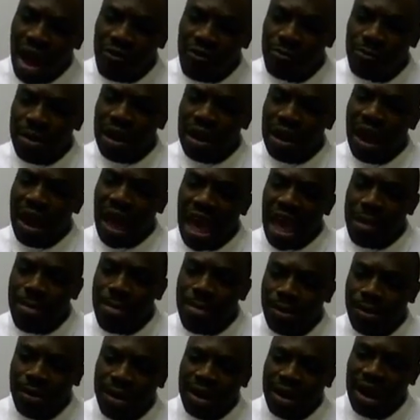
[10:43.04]
have been
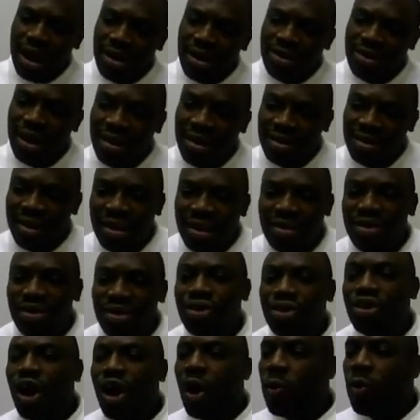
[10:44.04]
able to create
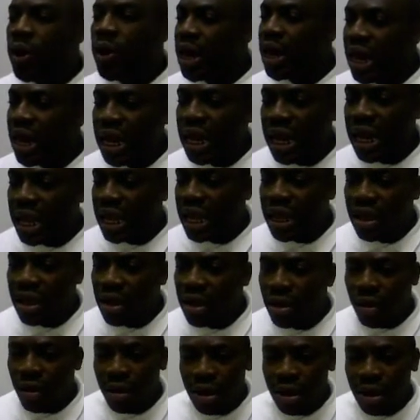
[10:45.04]
success knowingly
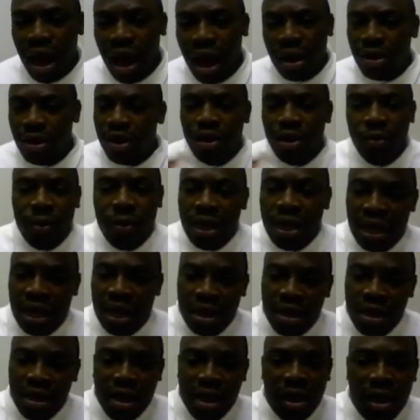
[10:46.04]
or
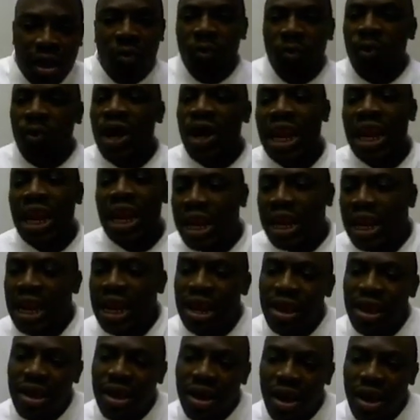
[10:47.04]
unknowingly,
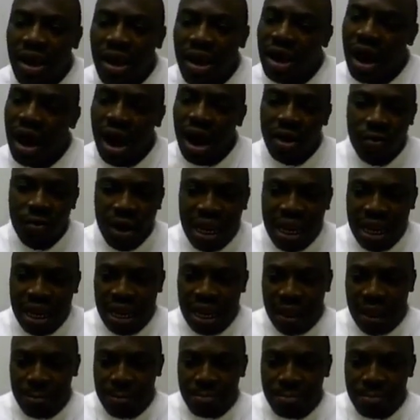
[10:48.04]
willingly or
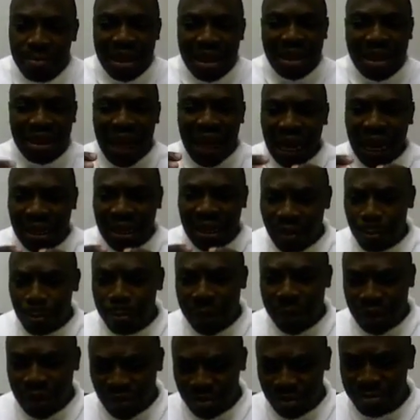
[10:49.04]
unwillingly. That is
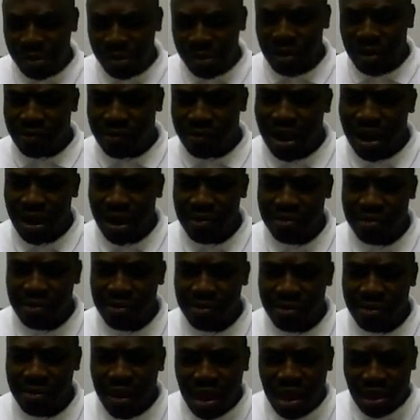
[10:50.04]
the principle of
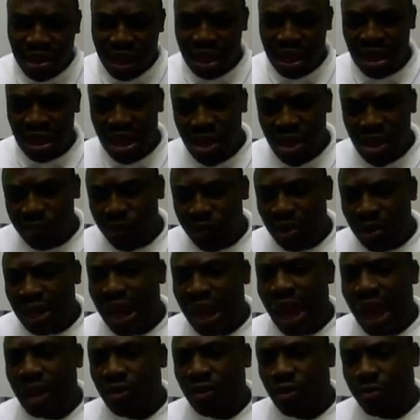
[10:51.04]
life. That if you
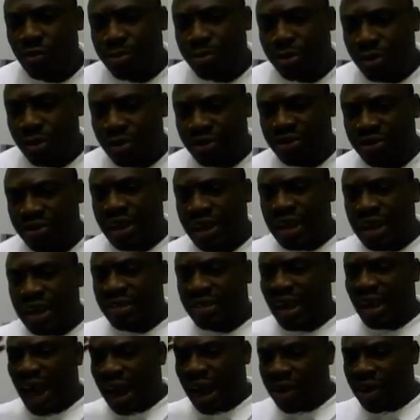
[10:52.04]
learn to pull
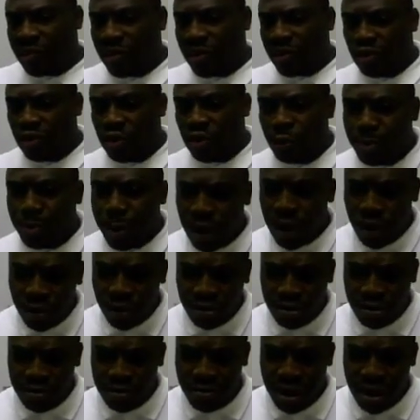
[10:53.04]
things out of your
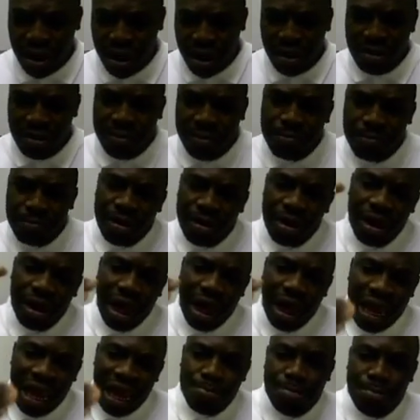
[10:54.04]
superconscious mind
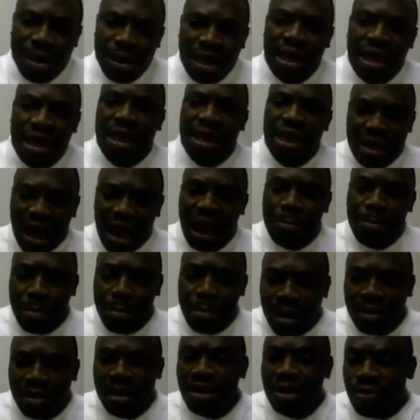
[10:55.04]
and bring it
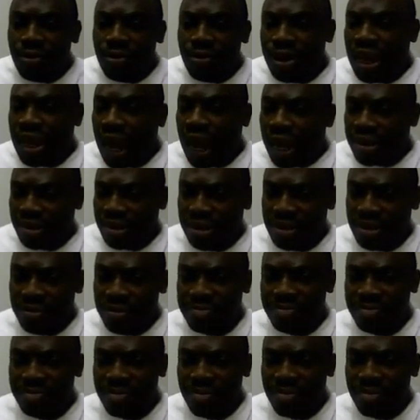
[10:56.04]
about into reality,